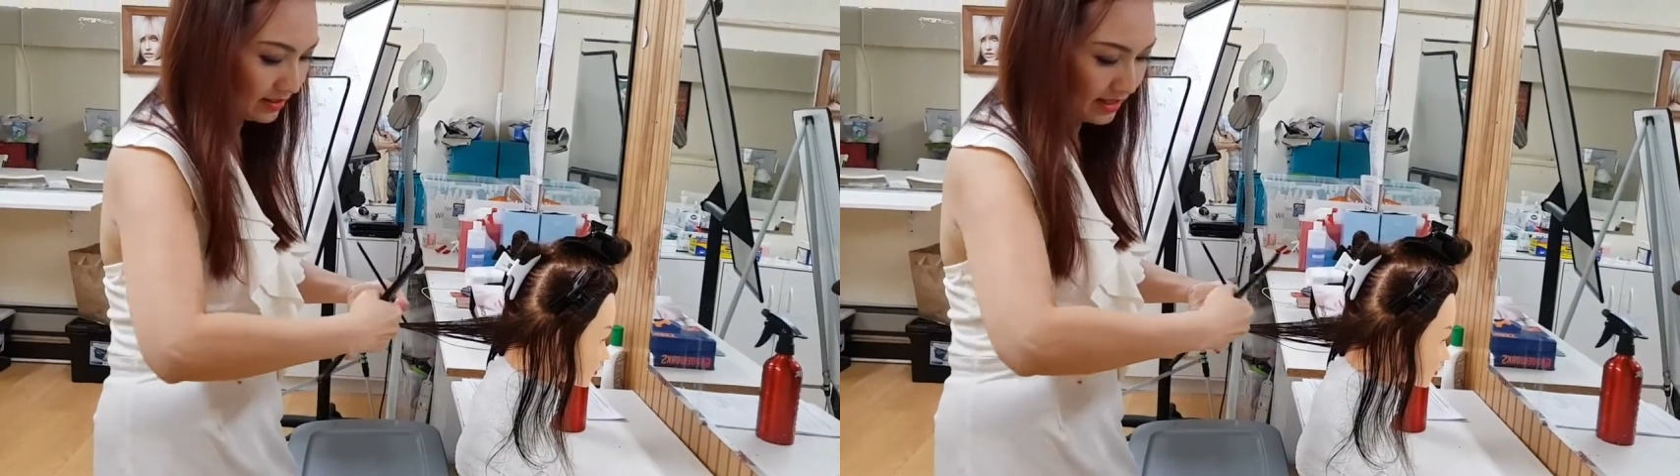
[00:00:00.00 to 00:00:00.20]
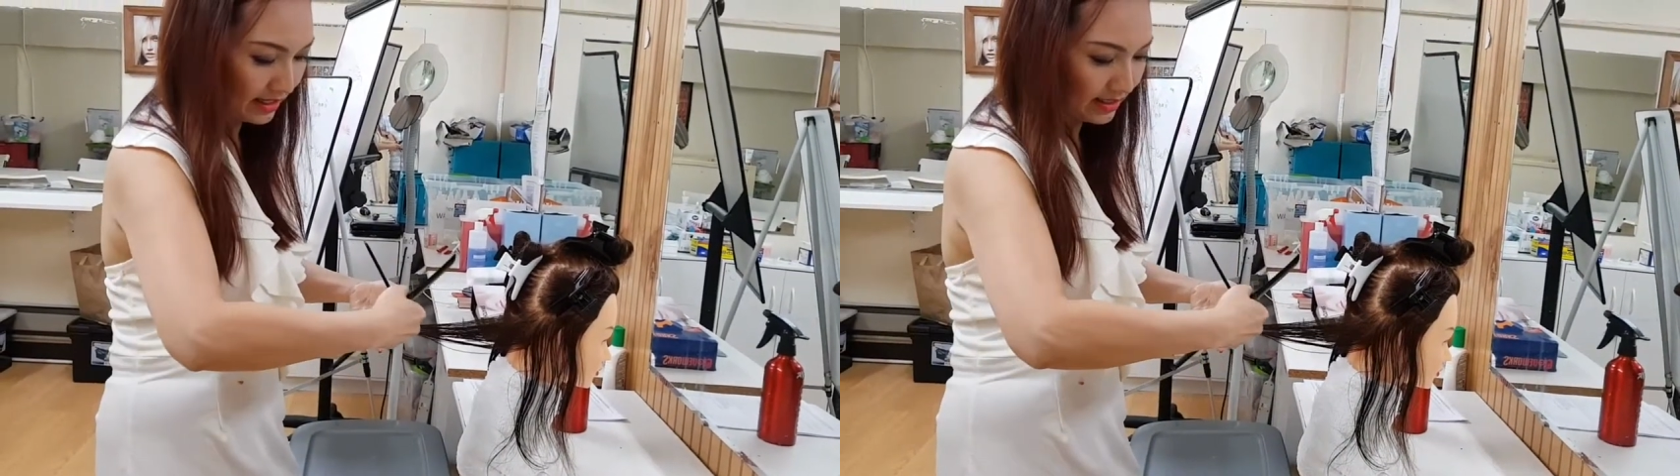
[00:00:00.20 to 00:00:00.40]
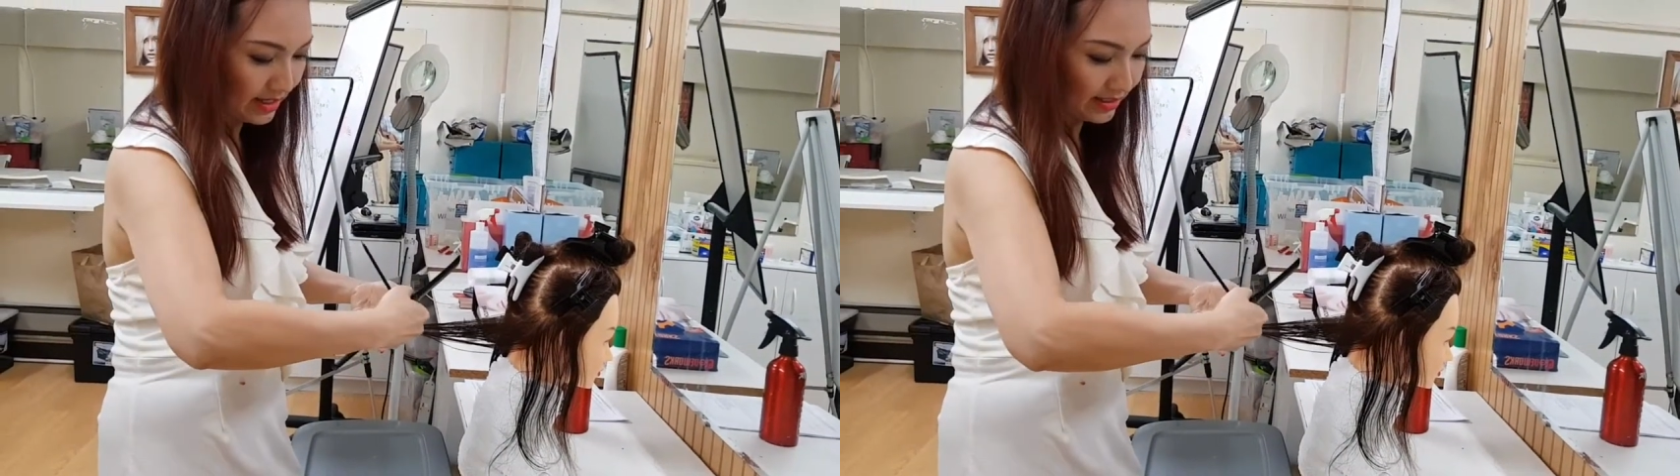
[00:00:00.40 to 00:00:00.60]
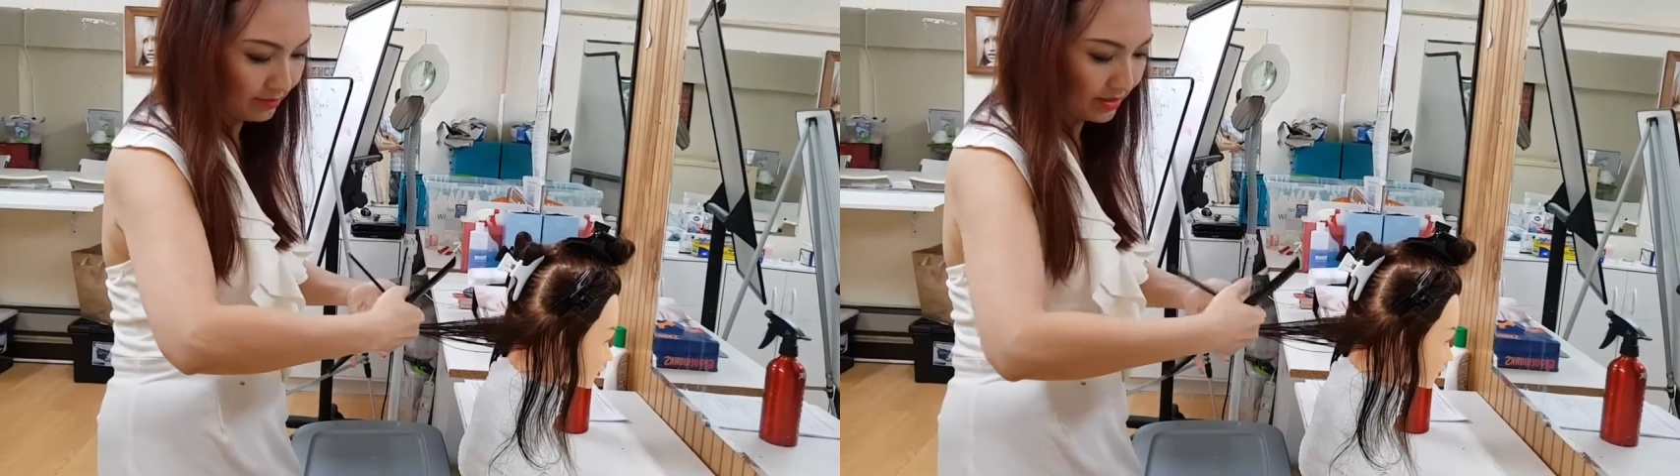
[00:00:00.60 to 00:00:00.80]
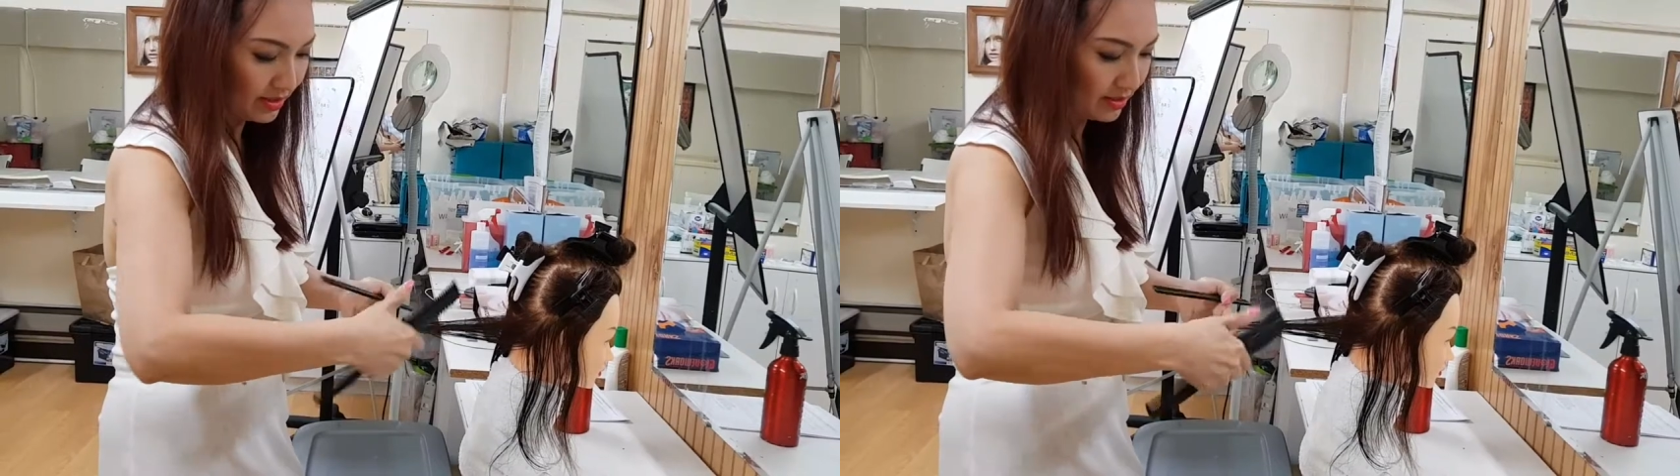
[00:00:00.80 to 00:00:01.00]
guideline
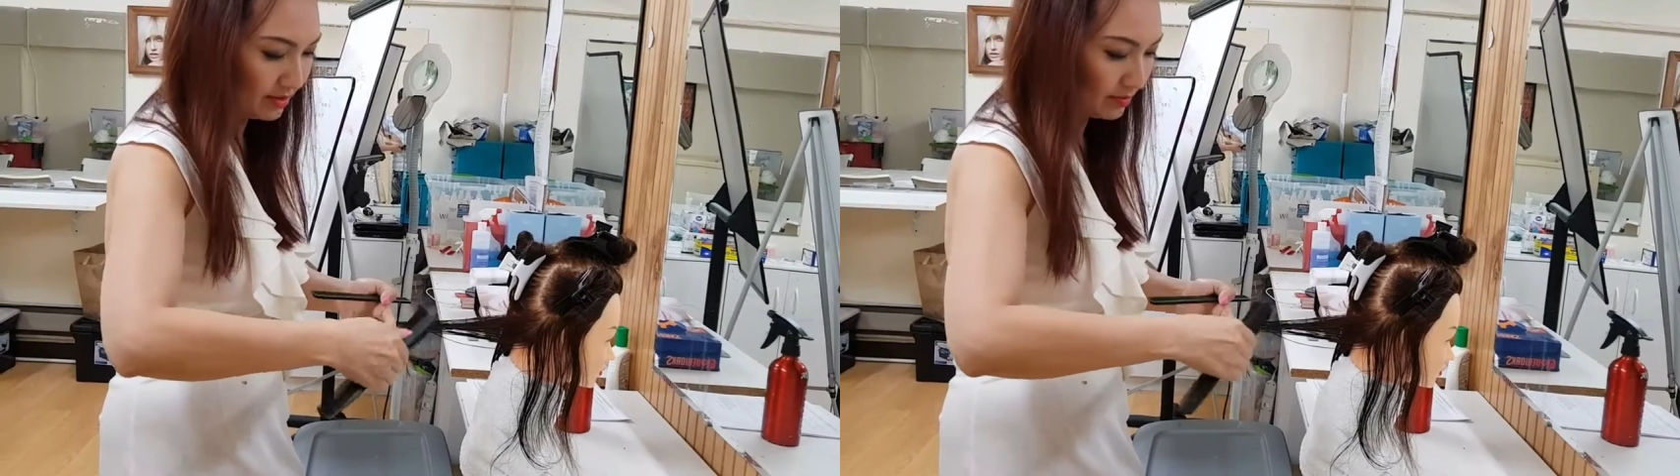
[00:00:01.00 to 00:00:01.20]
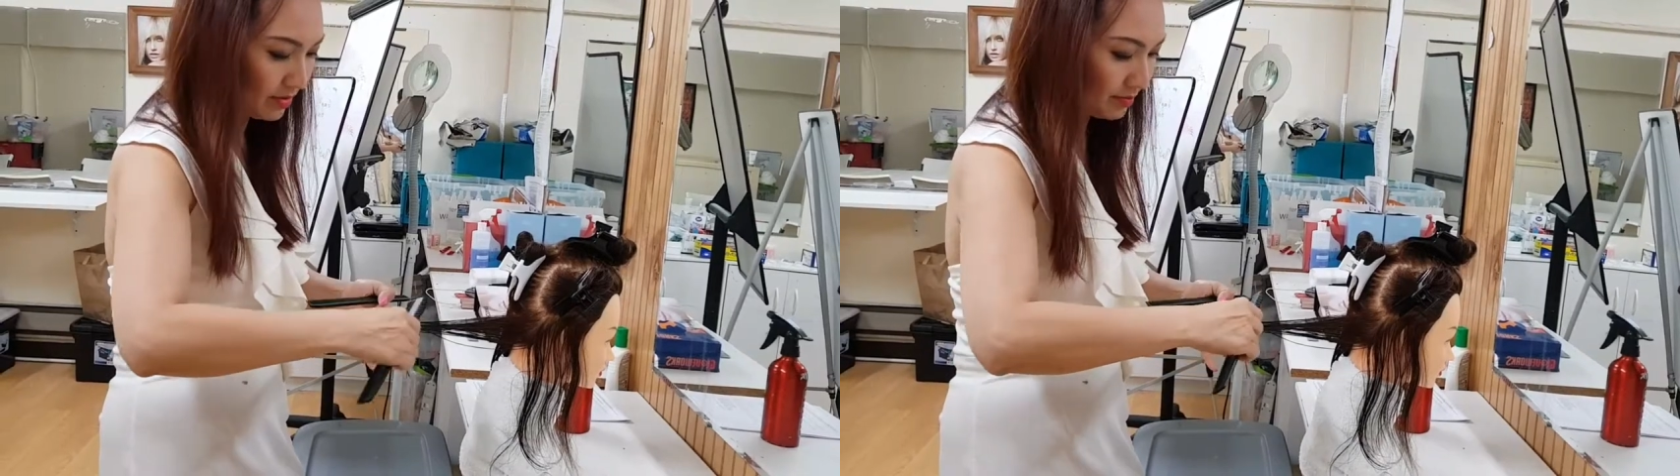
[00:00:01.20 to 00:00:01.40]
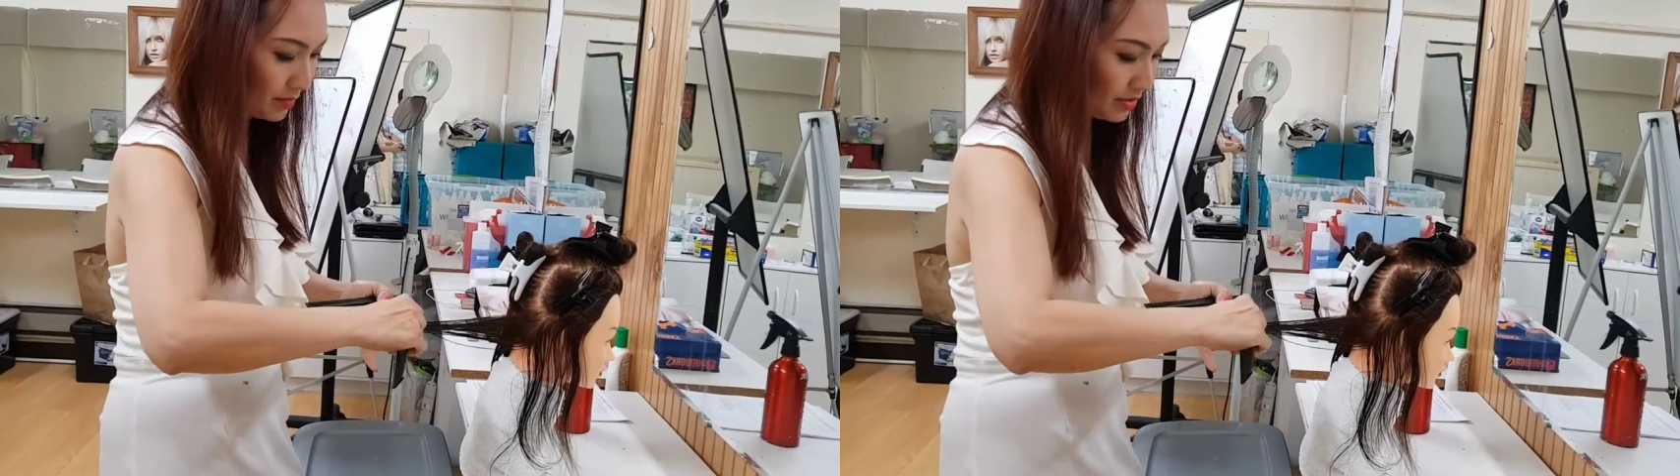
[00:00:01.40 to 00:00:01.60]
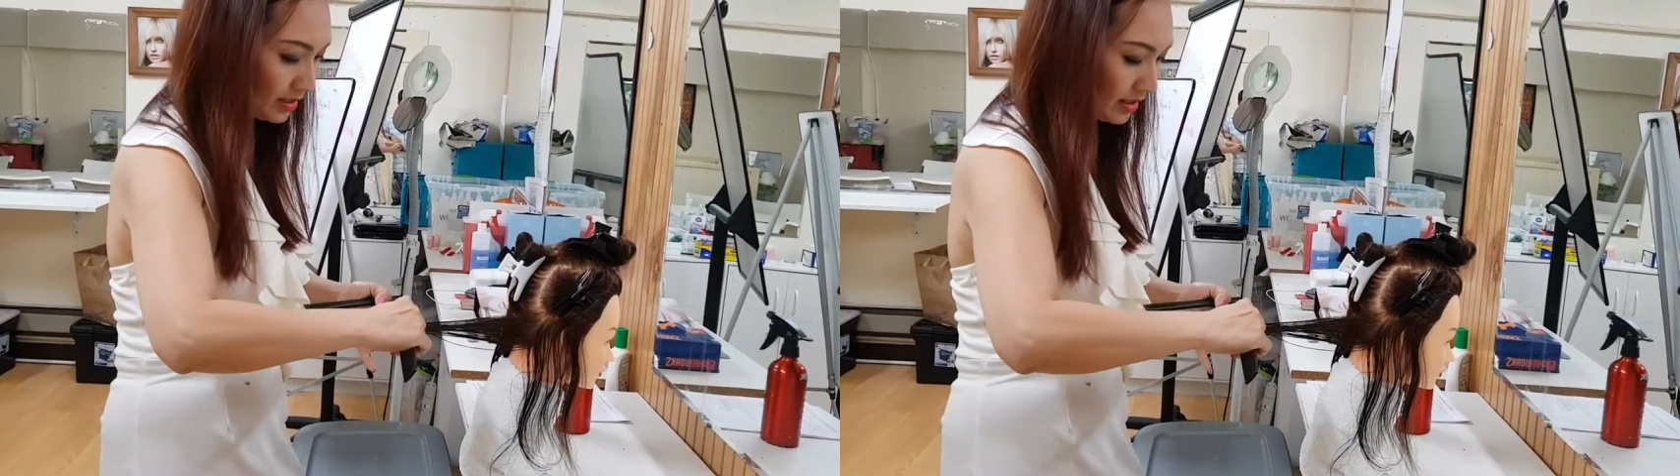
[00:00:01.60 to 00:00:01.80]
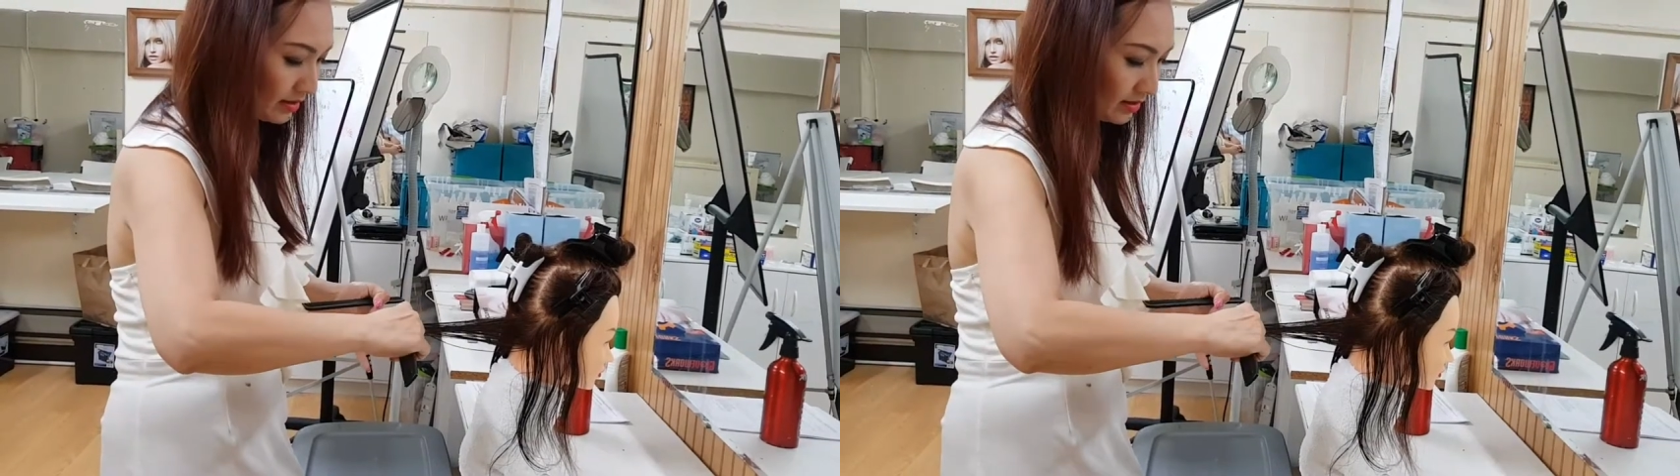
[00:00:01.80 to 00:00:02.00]
right here, I'm gonna cut.